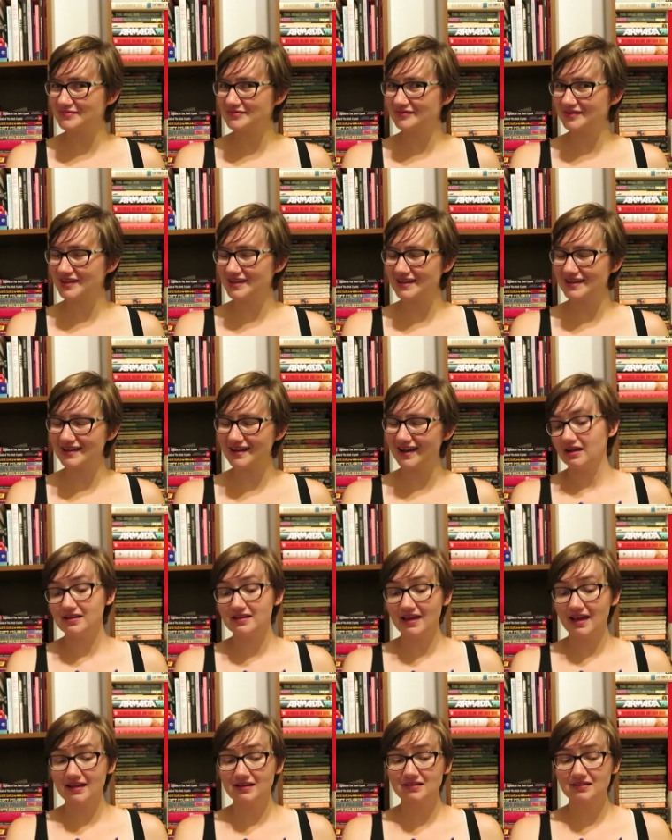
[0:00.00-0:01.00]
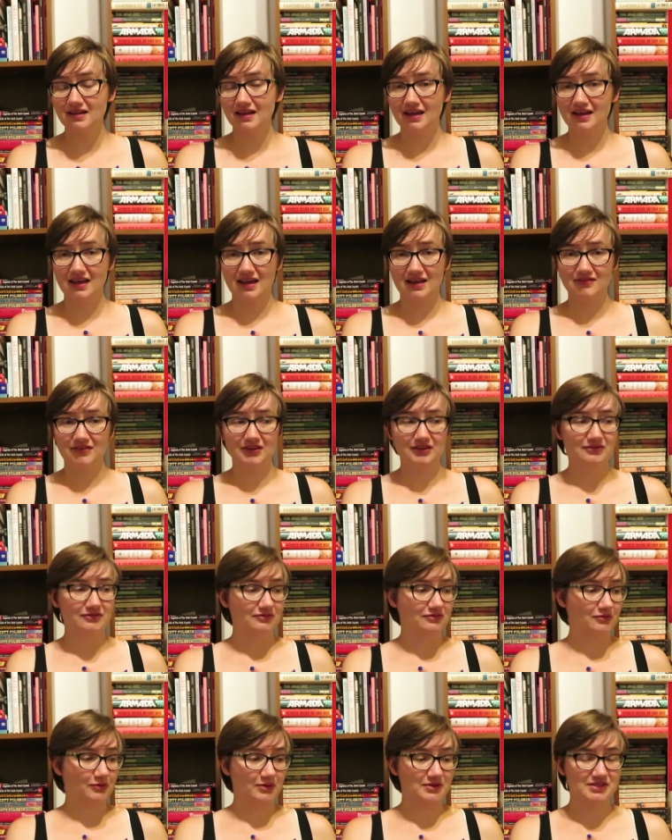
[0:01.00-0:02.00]
movie. Again, I gave it
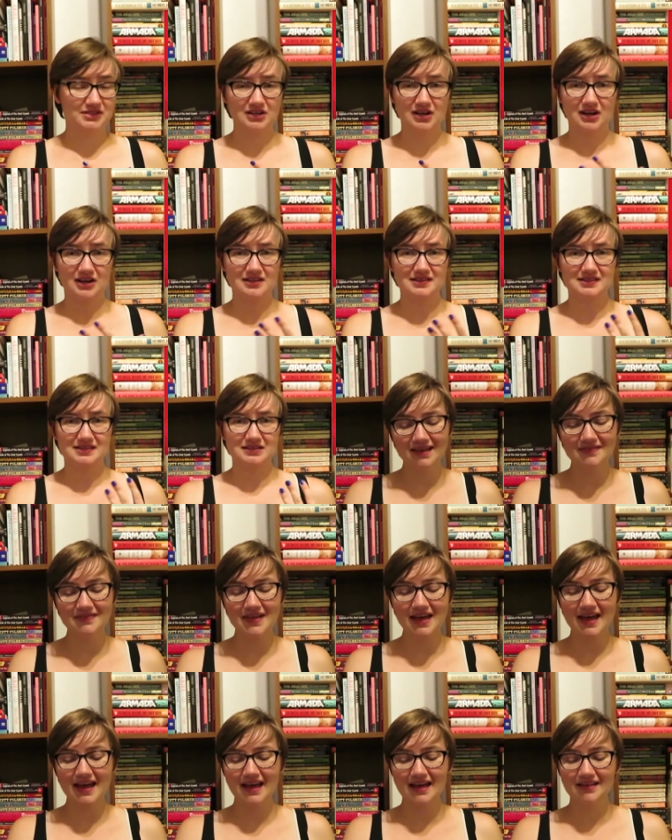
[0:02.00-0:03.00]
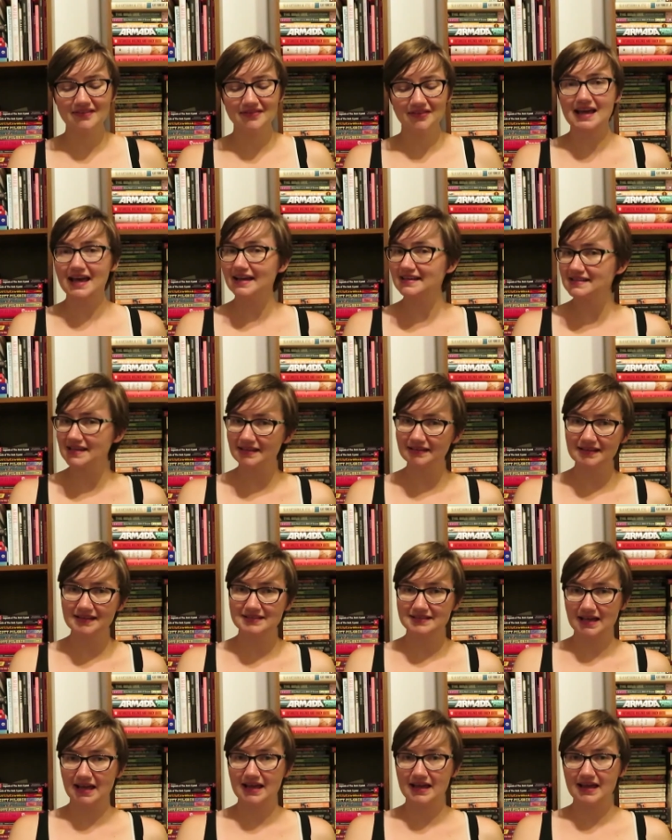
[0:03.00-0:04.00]
4 stars. And then As I
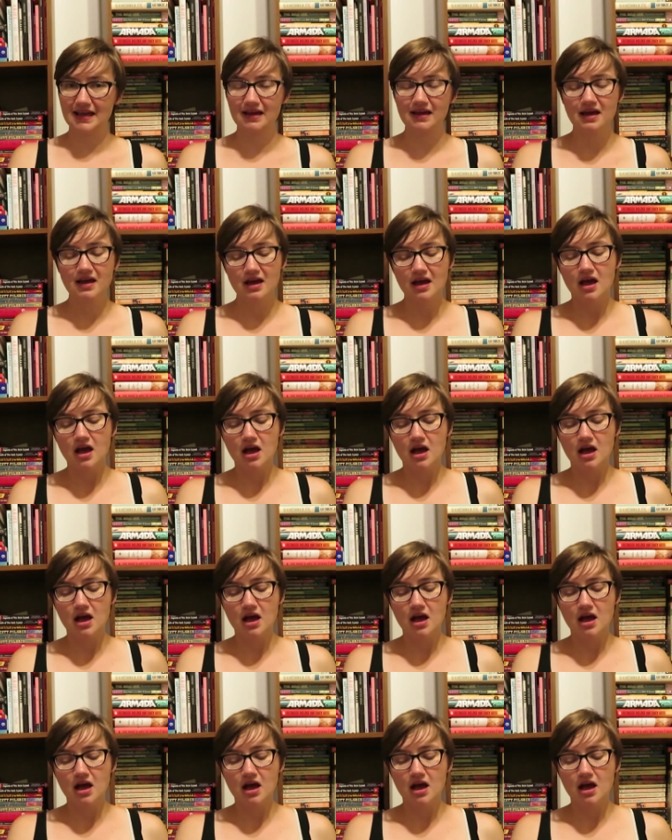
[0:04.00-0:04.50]
Lay Dying